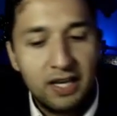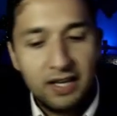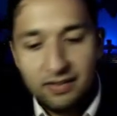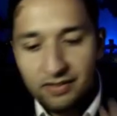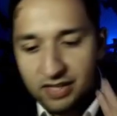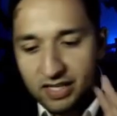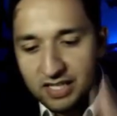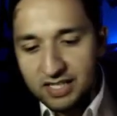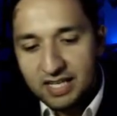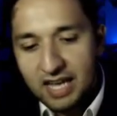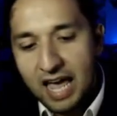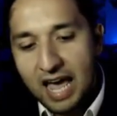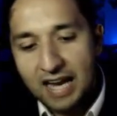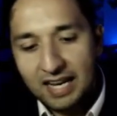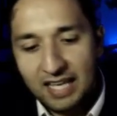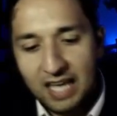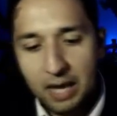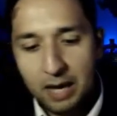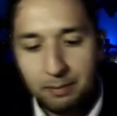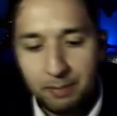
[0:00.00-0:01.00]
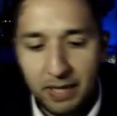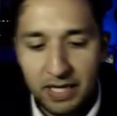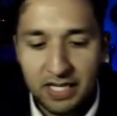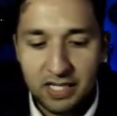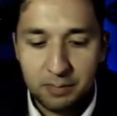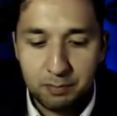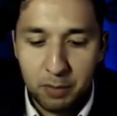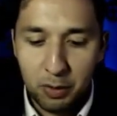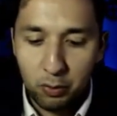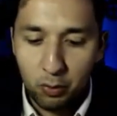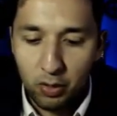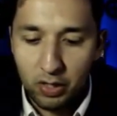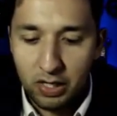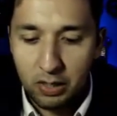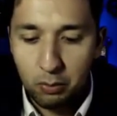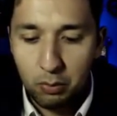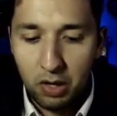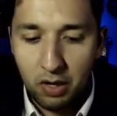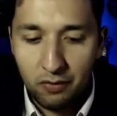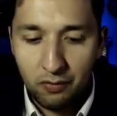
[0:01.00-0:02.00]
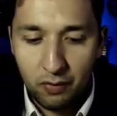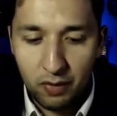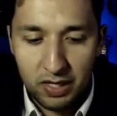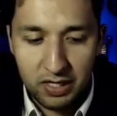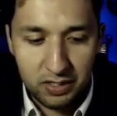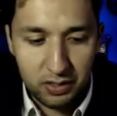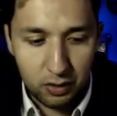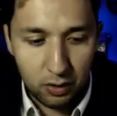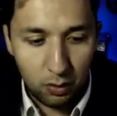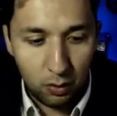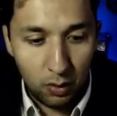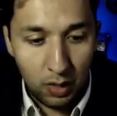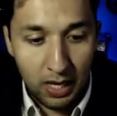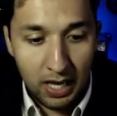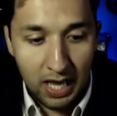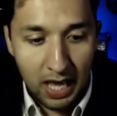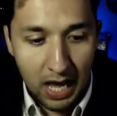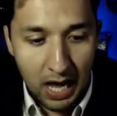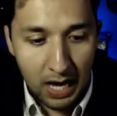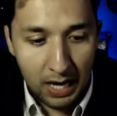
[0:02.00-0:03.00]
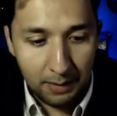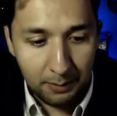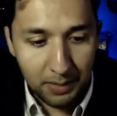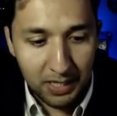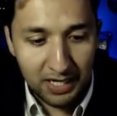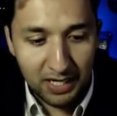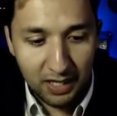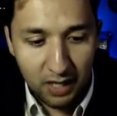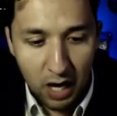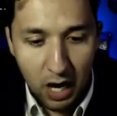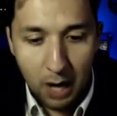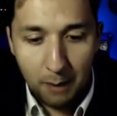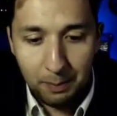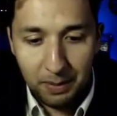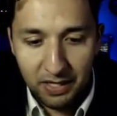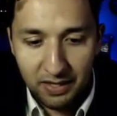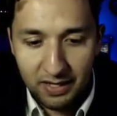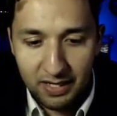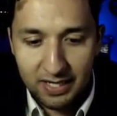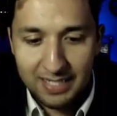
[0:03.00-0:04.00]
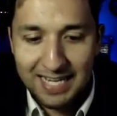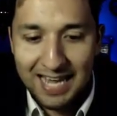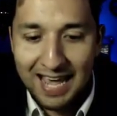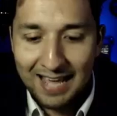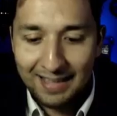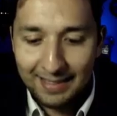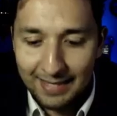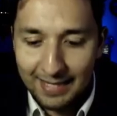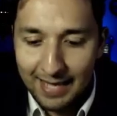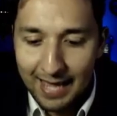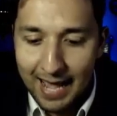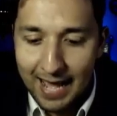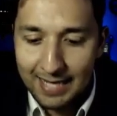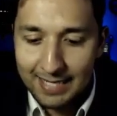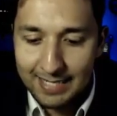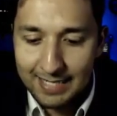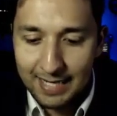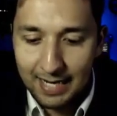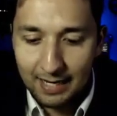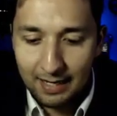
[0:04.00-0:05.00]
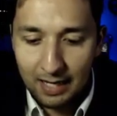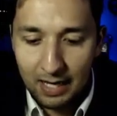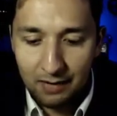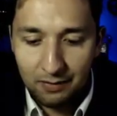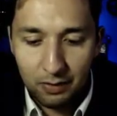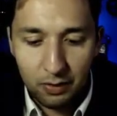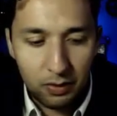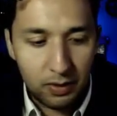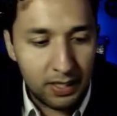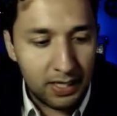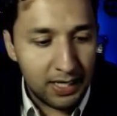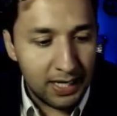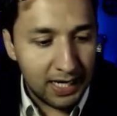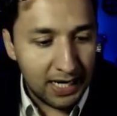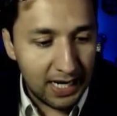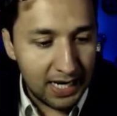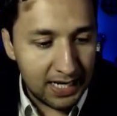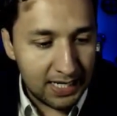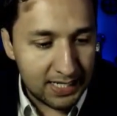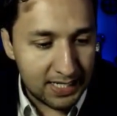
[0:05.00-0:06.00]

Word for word: This ad campaign has been working well for us, so I'm going to copy this at the ad set level and